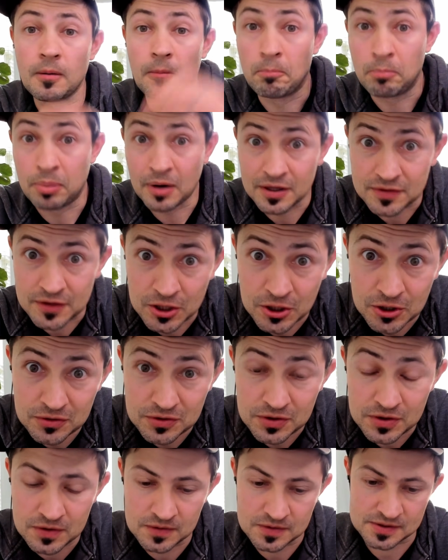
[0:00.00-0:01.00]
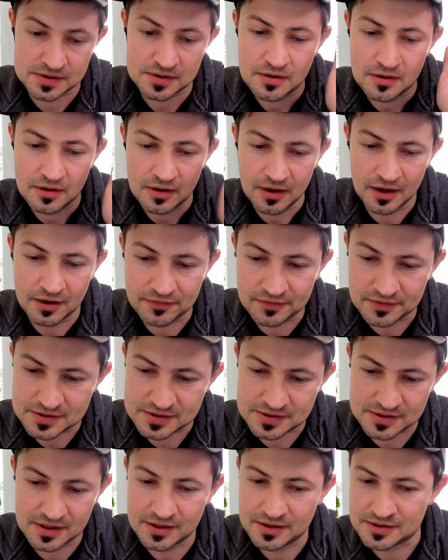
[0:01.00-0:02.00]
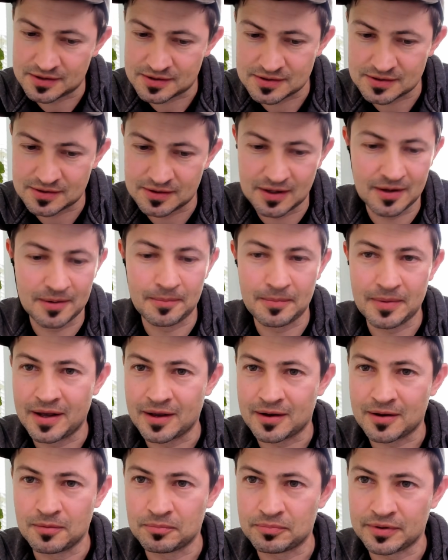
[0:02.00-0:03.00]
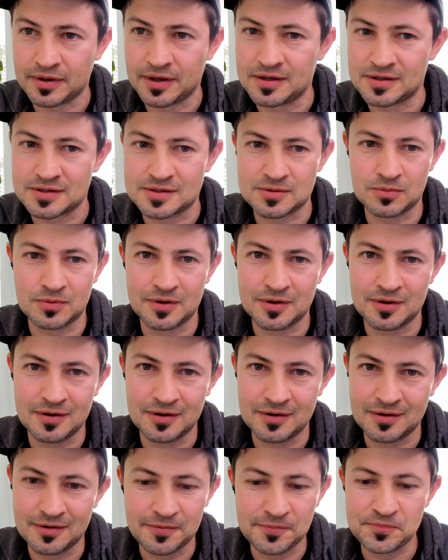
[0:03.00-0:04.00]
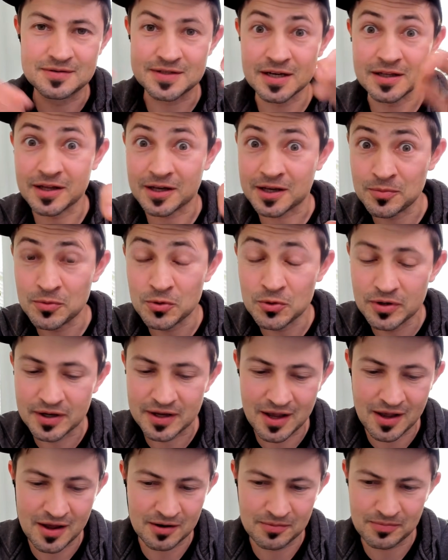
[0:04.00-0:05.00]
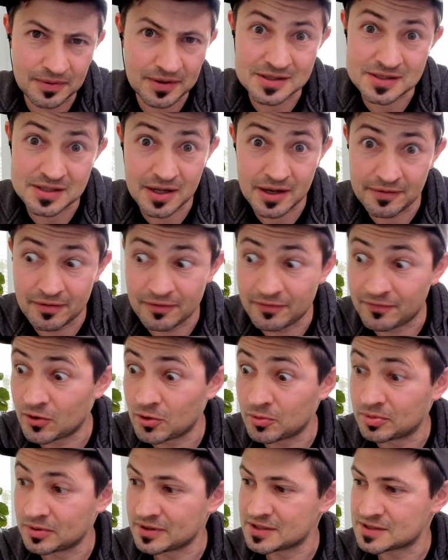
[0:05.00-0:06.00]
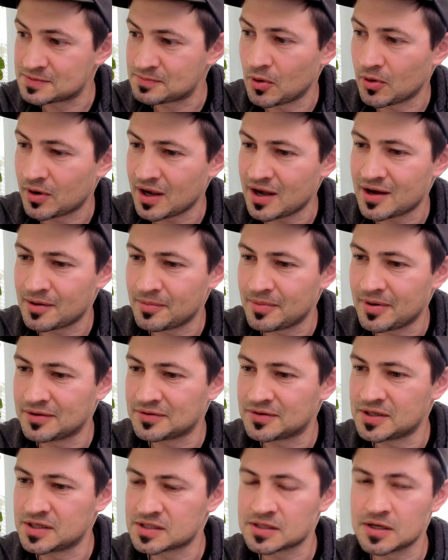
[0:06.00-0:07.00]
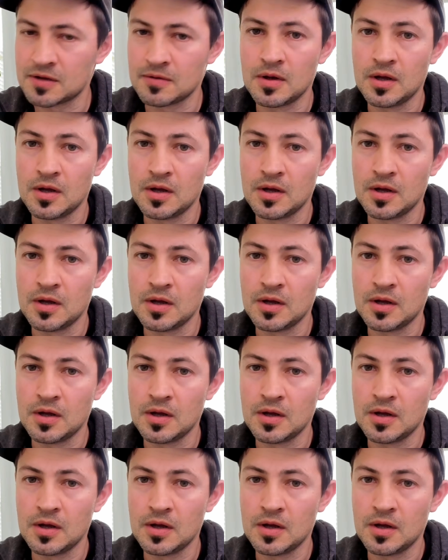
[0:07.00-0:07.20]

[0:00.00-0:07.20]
But the good news, ever since my complaints were telecommunicated, because I never verbally spoke out about this,